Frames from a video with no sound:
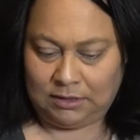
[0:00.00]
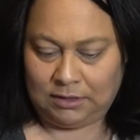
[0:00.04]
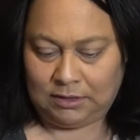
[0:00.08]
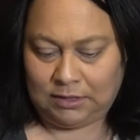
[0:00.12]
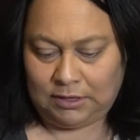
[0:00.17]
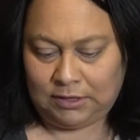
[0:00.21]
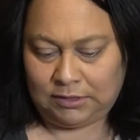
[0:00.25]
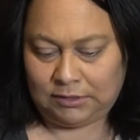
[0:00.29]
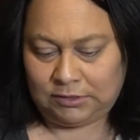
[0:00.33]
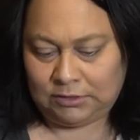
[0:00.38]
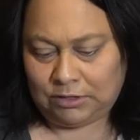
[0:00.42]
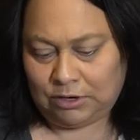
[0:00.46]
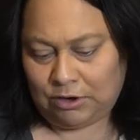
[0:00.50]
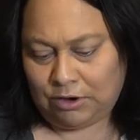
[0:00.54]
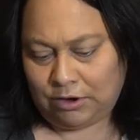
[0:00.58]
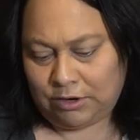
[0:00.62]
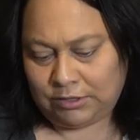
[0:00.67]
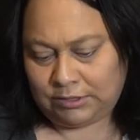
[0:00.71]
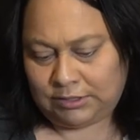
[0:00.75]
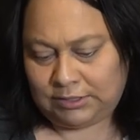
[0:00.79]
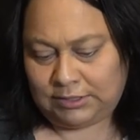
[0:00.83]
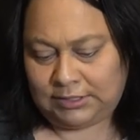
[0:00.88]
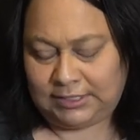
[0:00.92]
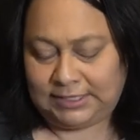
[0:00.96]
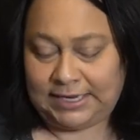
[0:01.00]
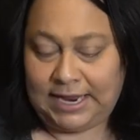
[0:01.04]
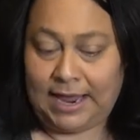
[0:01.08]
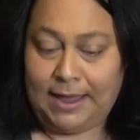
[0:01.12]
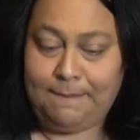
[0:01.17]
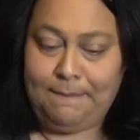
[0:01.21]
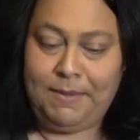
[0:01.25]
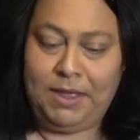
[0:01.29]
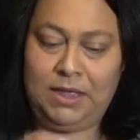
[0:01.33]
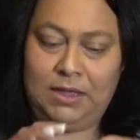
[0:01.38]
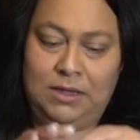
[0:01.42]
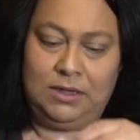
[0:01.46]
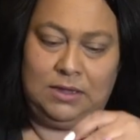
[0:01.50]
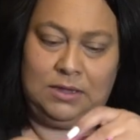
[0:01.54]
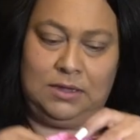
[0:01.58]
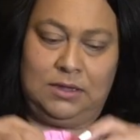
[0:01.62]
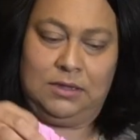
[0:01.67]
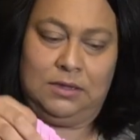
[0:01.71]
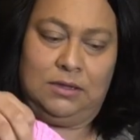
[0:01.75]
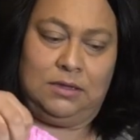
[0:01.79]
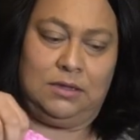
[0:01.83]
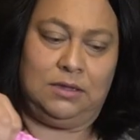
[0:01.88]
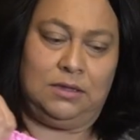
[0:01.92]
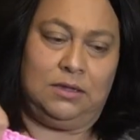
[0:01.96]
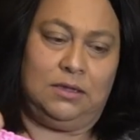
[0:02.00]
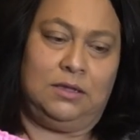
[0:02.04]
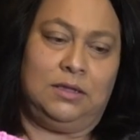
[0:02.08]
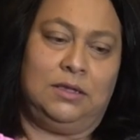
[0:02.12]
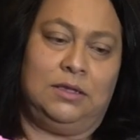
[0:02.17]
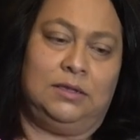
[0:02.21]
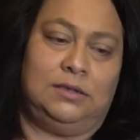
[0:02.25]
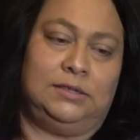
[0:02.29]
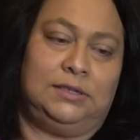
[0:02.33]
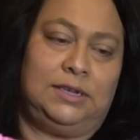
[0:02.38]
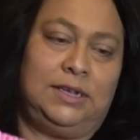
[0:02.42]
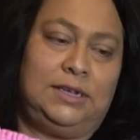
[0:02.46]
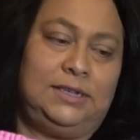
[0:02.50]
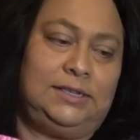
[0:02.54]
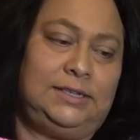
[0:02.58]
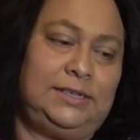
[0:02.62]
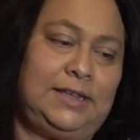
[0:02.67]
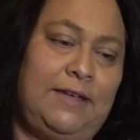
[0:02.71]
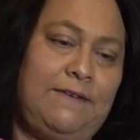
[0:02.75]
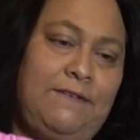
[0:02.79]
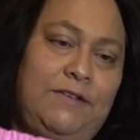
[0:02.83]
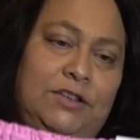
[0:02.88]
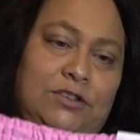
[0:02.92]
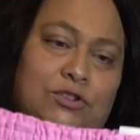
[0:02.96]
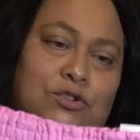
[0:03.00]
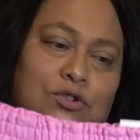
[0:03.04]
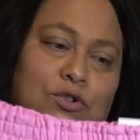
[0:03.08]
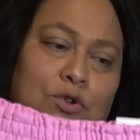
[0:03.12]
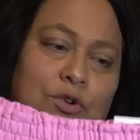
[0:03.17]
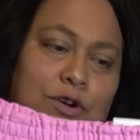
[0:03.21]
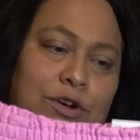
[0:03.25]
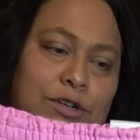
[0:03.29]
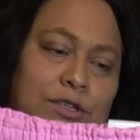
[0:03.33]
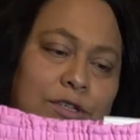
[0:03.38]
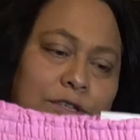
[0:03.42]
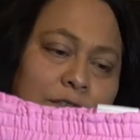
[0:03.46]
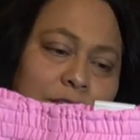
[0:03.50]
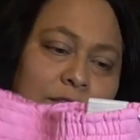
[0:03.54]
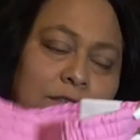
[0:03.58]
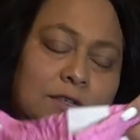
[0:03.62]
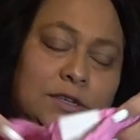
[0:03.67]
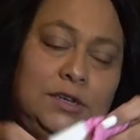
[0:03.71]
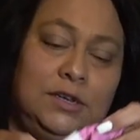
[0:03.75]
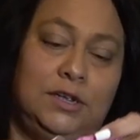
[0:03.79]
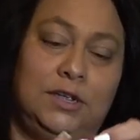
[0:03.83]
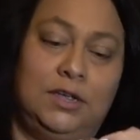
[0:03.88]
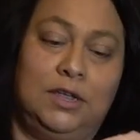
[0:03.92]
These are STEM, size 7 shorts.